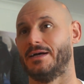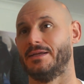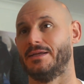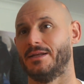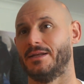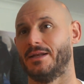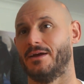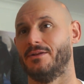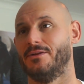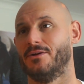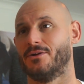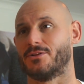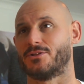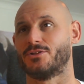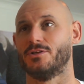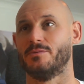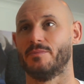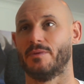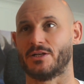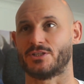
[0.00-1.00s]
you know, not
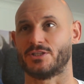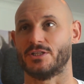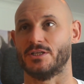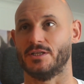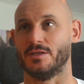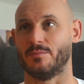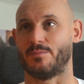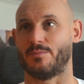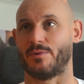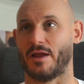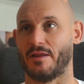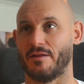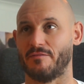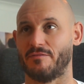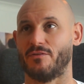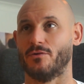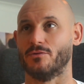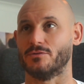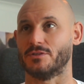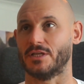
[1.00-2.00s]
too much that your brain
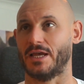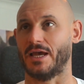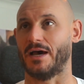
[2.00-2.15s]
falls